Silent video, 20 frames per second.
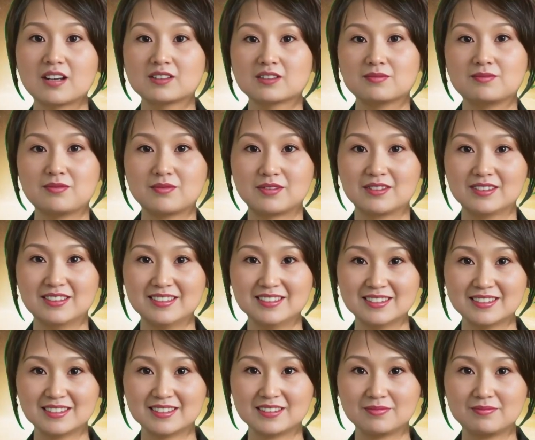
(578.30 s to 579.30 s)
He
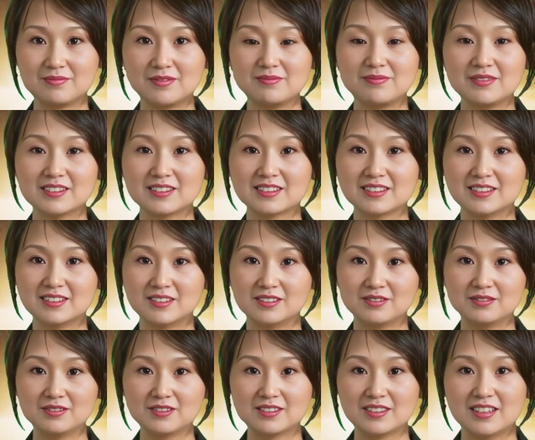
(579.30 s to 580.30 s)
emphasized that the
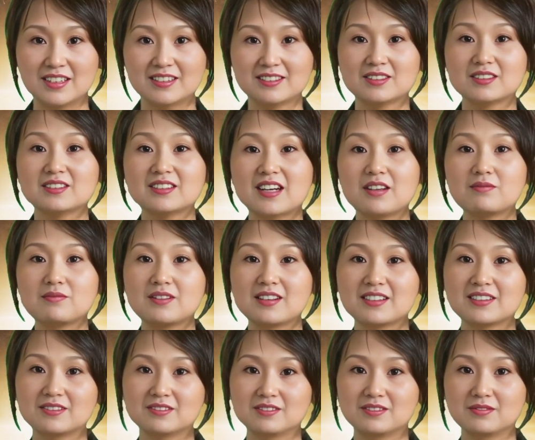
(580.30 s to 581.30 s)
British Navy must
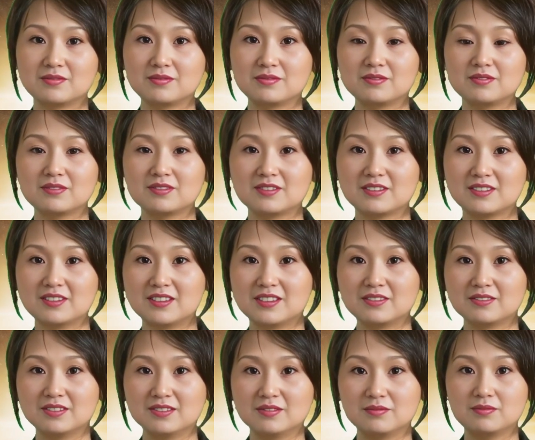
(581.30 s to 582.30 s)
build a navy
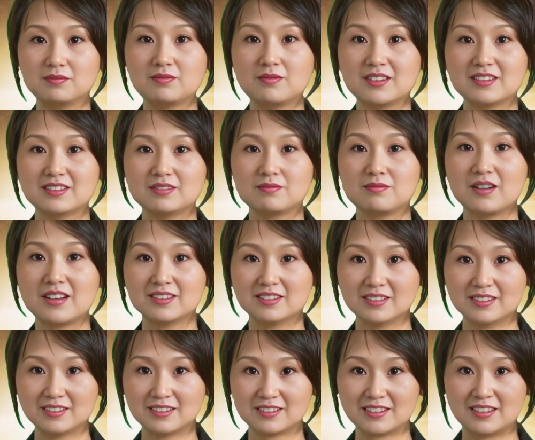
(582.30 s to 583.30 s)
capable of matching the
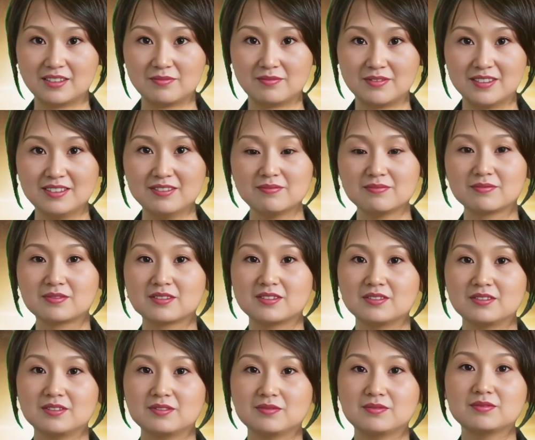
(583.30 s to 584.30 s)
enemy's navy and
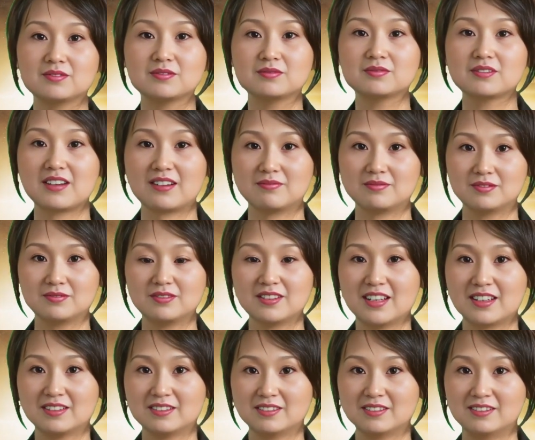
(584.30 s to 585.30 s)
ensure that it can
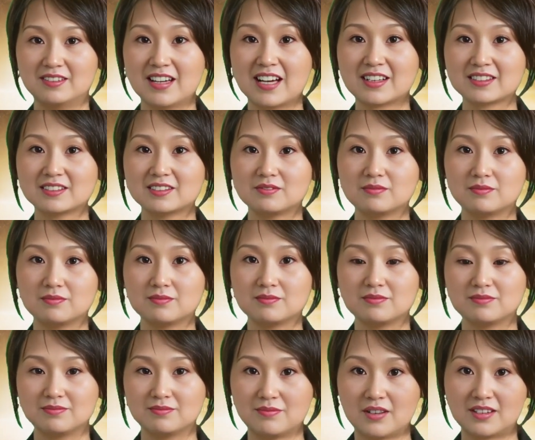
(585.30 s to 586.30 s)
win when necessary.
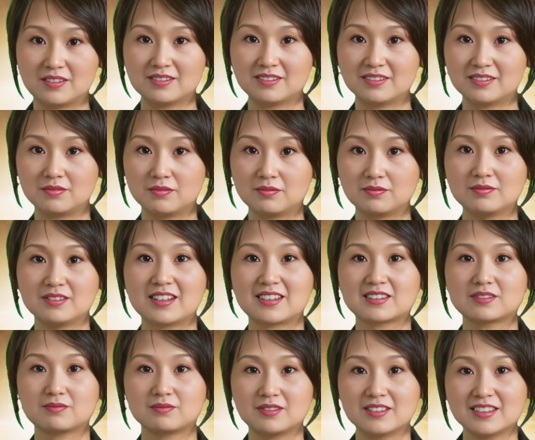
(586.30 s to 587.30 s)

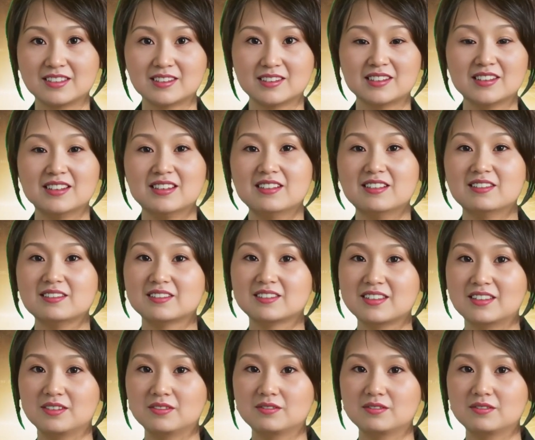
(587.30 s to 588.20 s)
News Report 8.